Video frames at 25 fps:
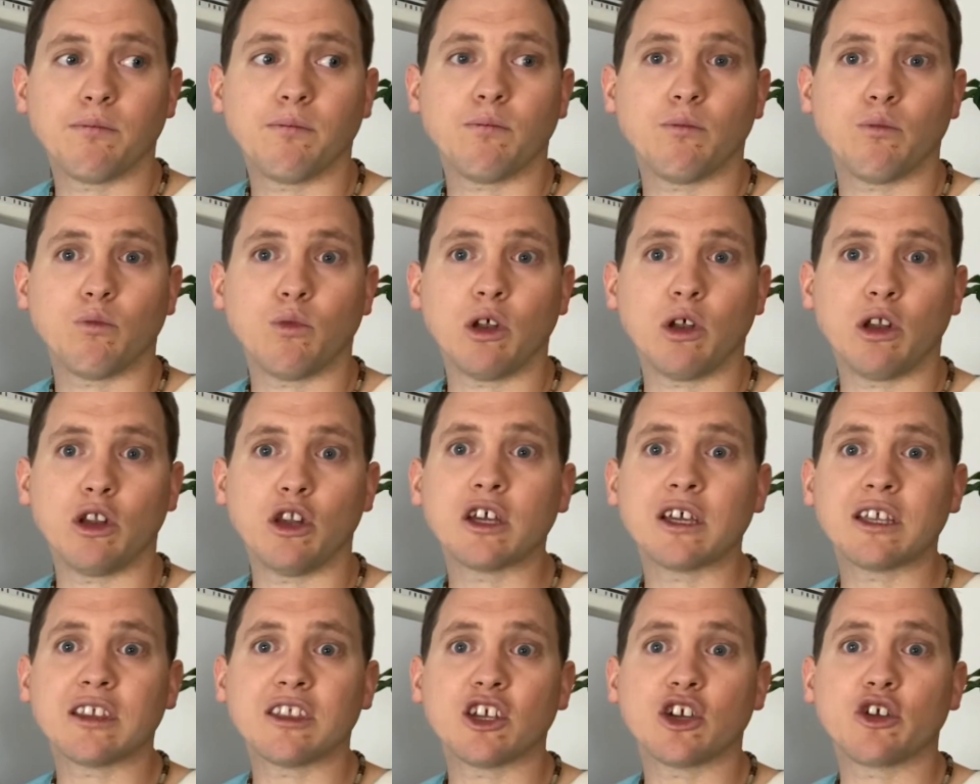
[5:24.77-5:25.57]
Well,
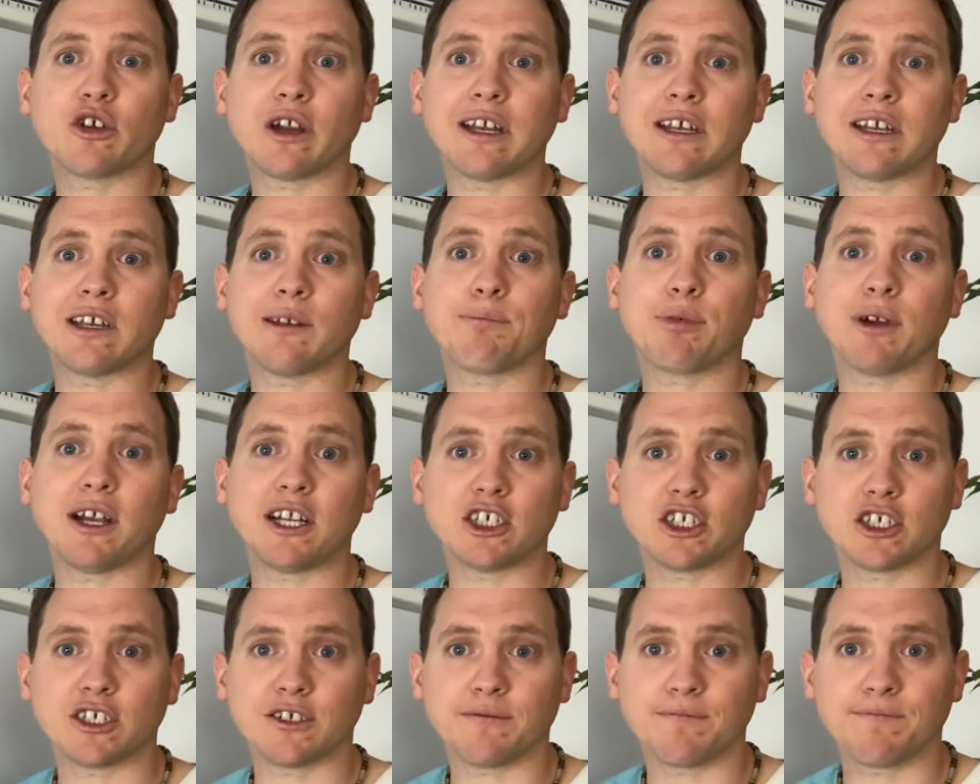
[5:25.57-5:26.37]
look at the Great
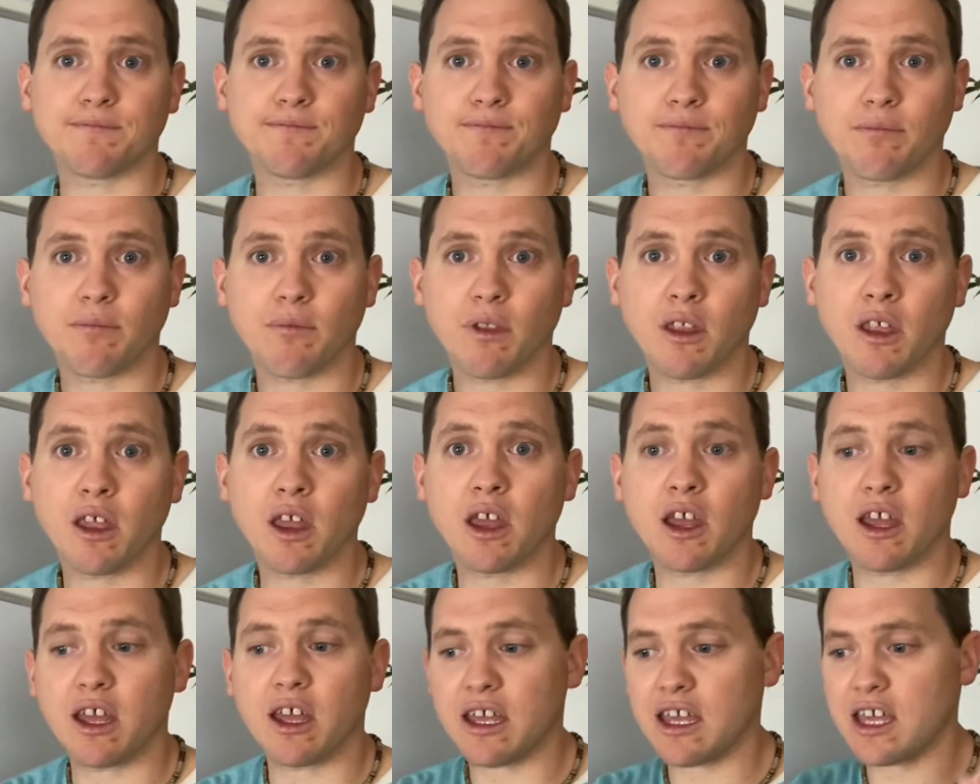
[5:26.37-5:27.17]
Depression.
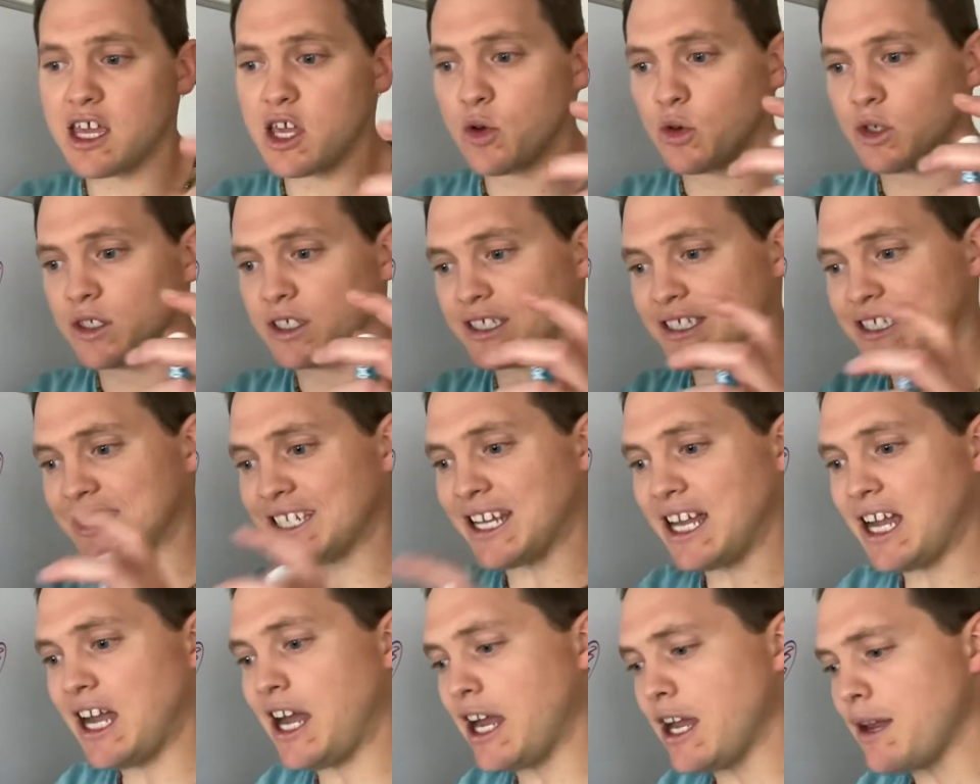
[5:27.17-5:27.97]
It was a
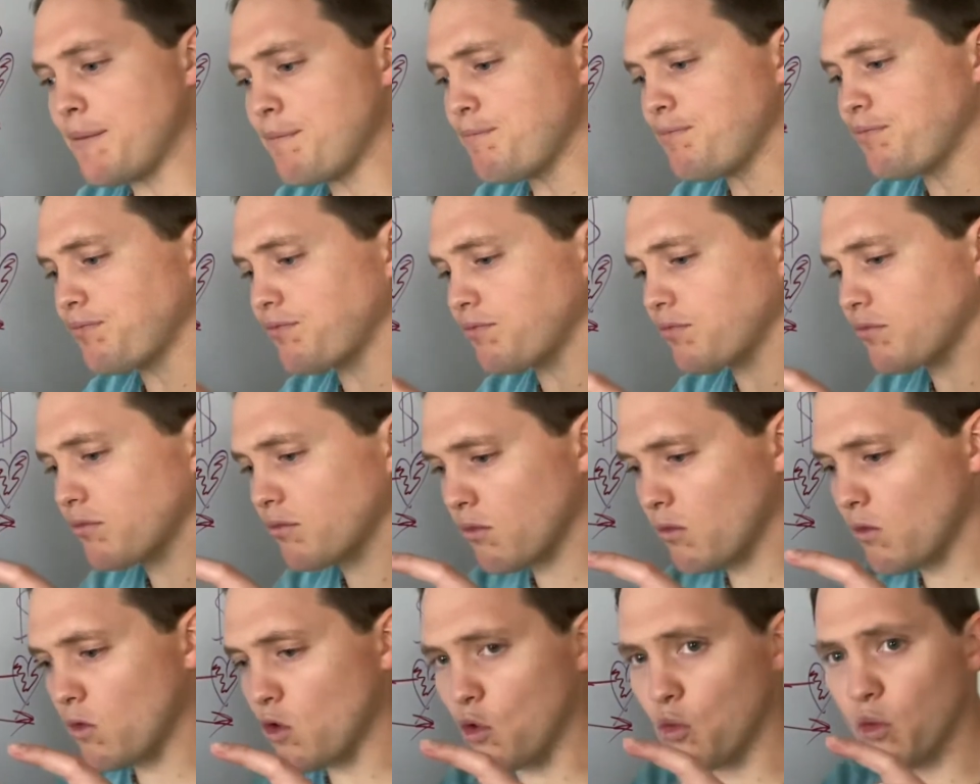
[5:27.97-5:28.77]
time
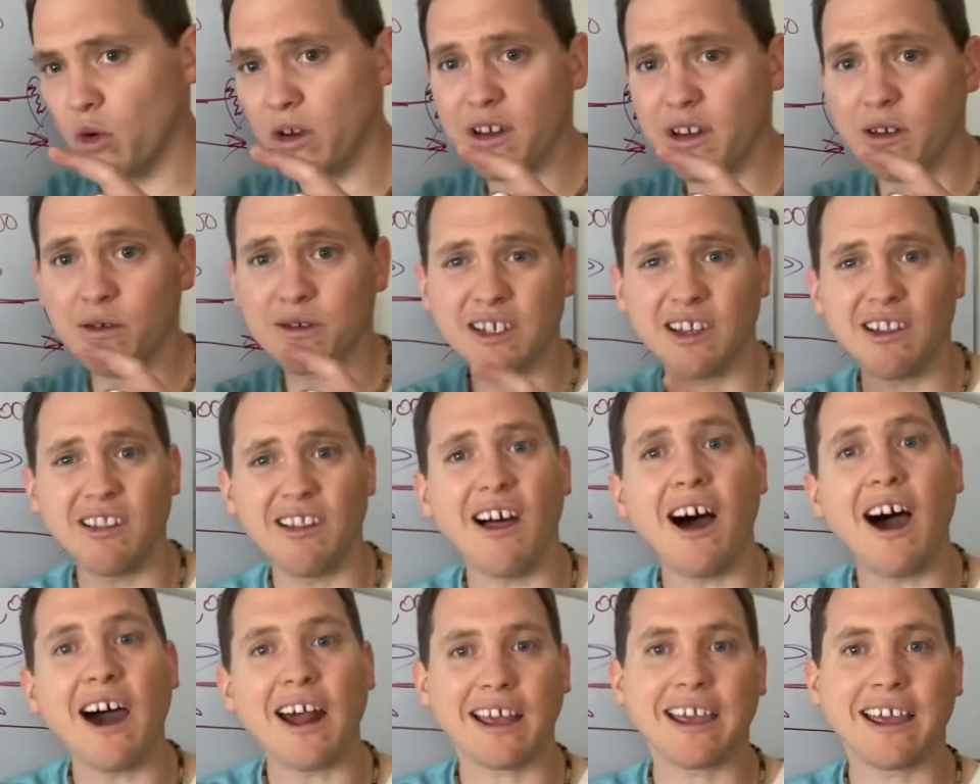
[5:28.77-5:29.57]
where there was a
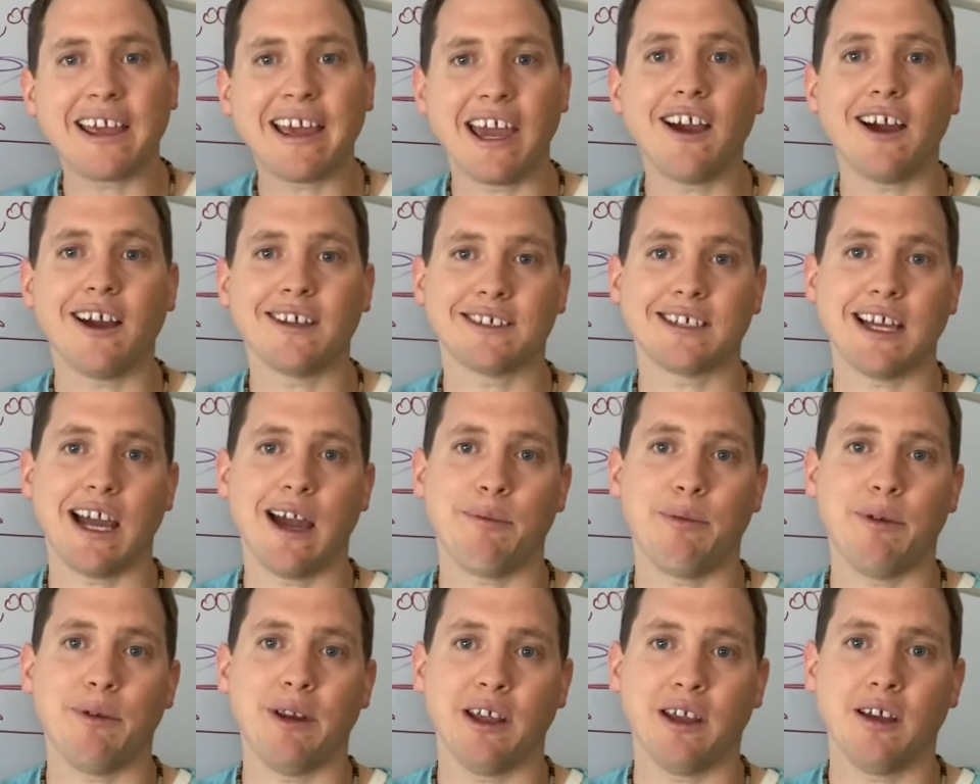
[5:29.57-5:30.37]
lot of chaos
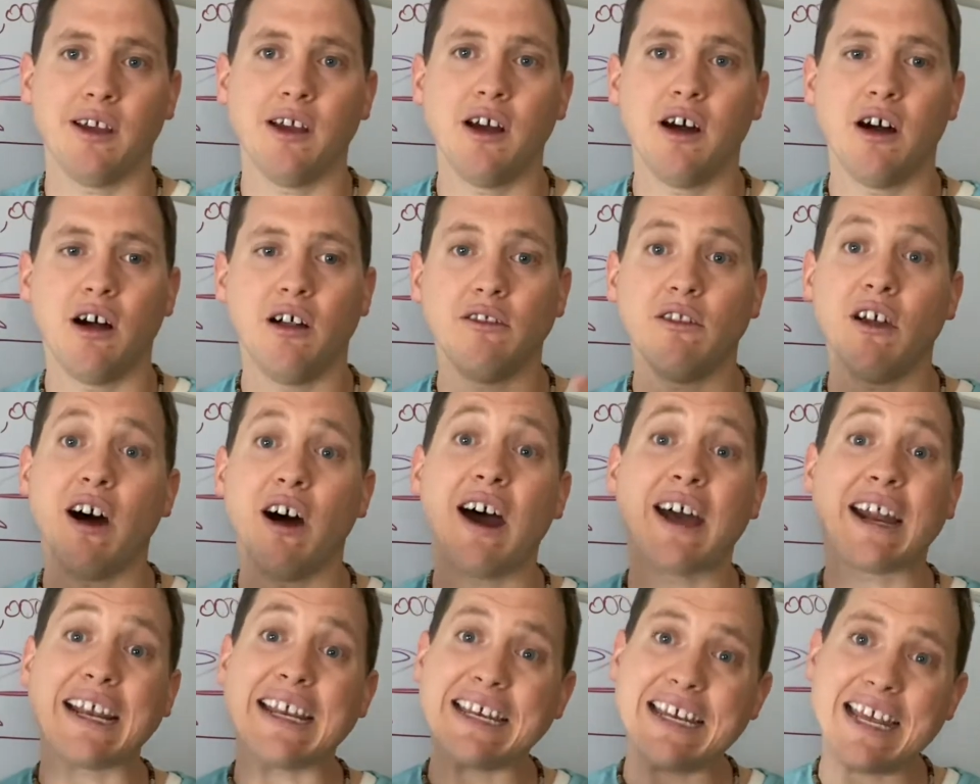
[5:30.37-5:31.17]
happening, a
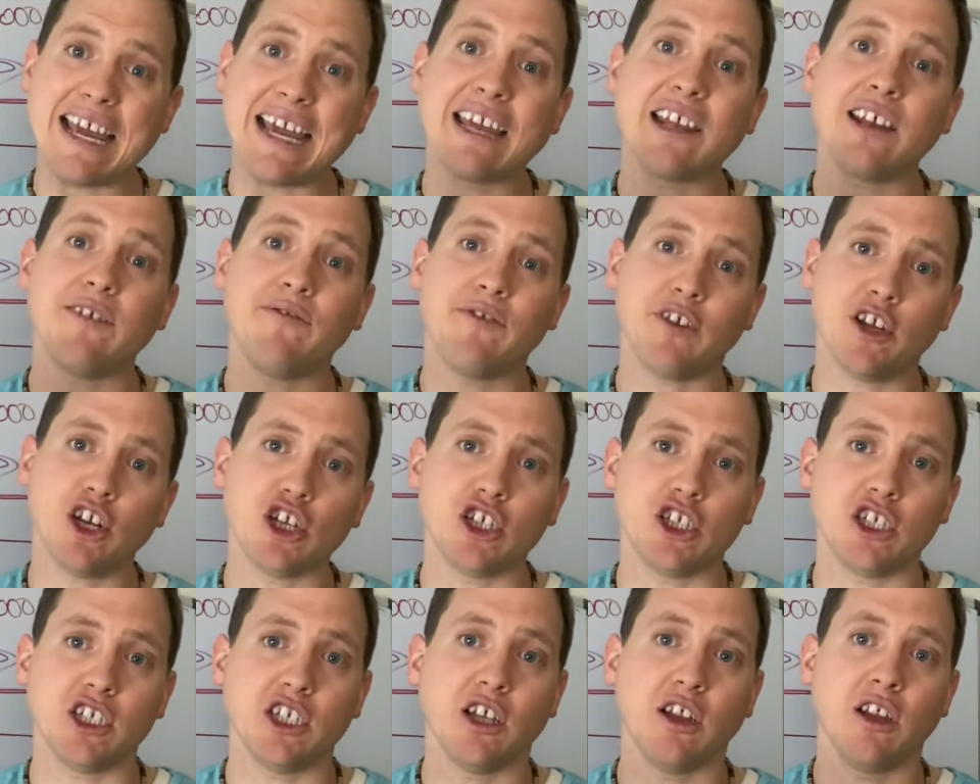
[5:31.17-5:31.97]
lot of negative
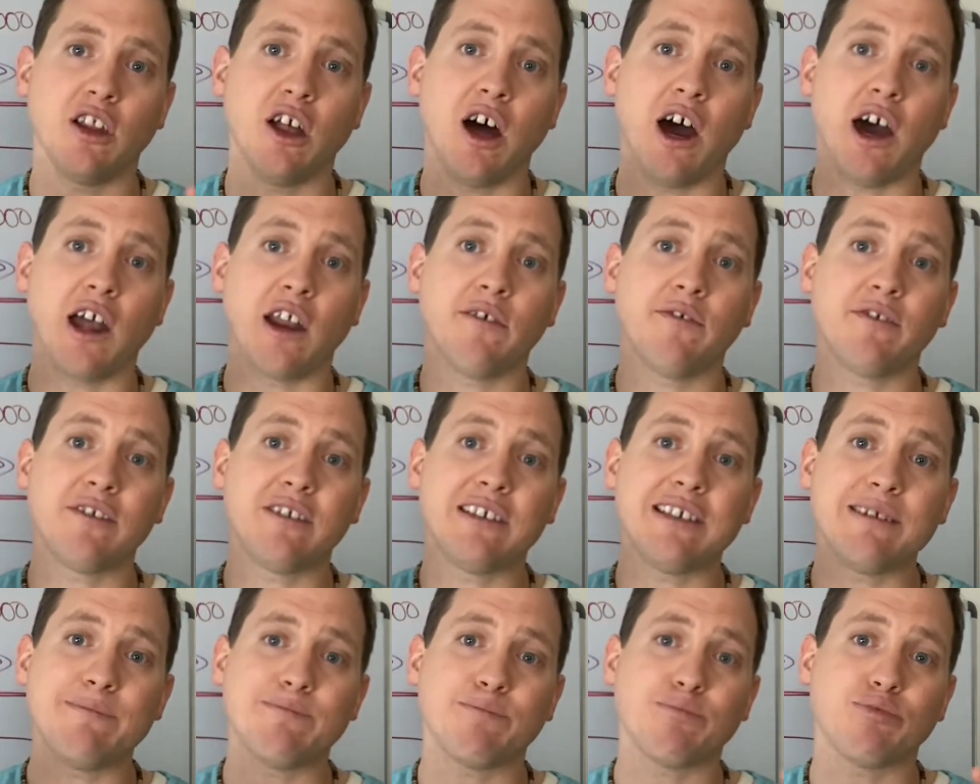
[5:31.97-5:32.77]
energy, a lot of
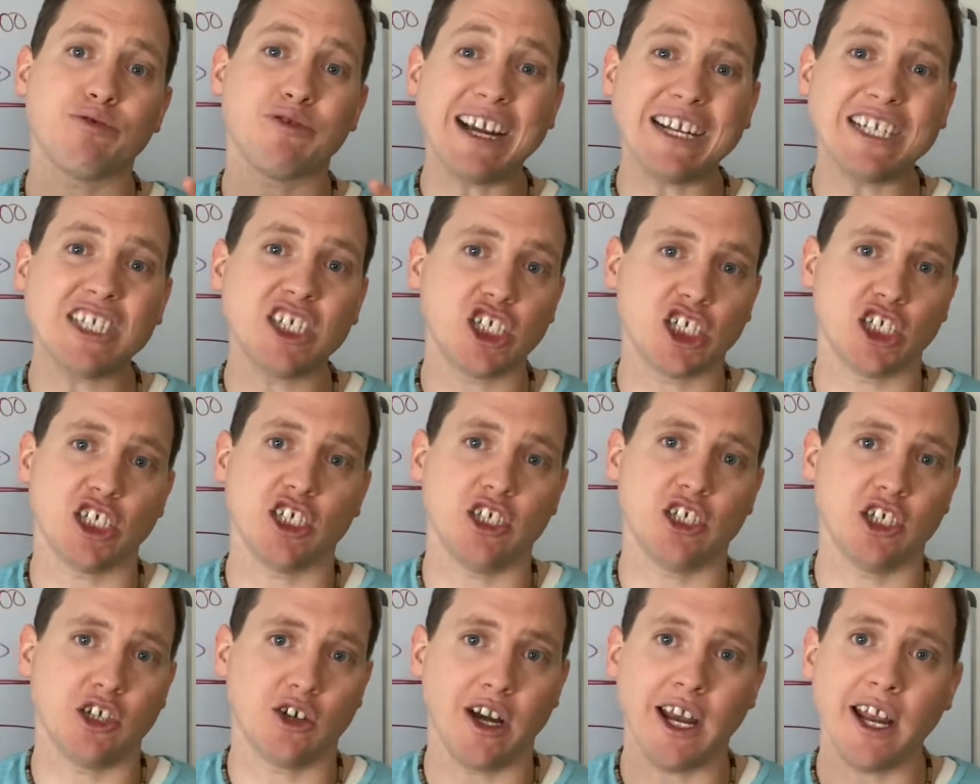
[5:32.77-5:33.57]

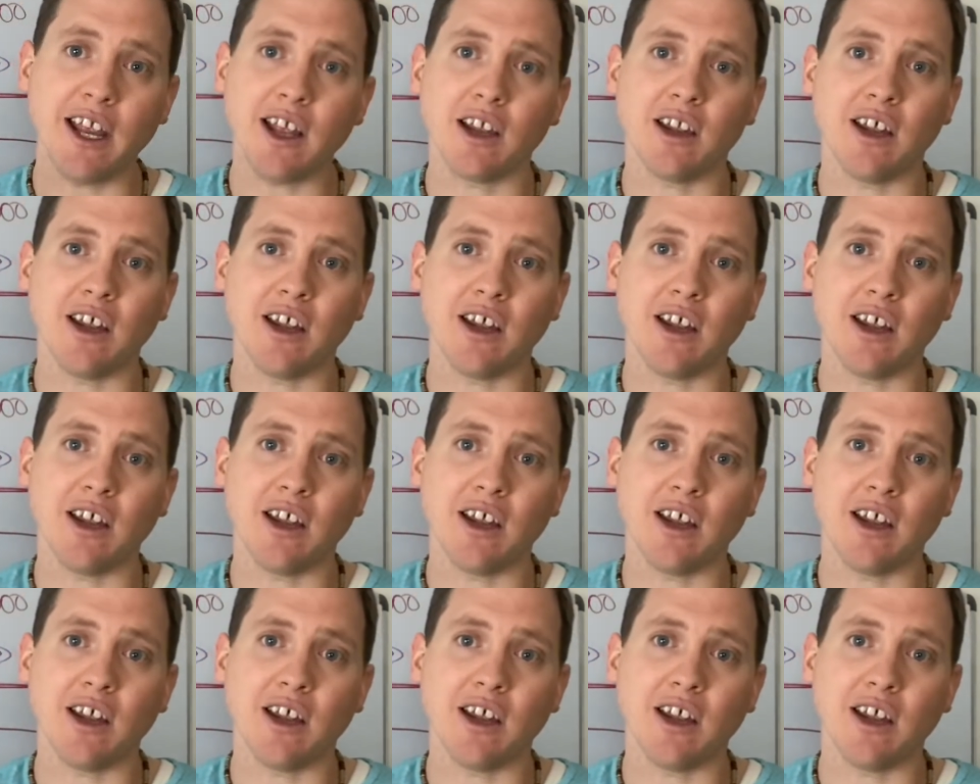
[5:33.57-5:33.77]
depression, right?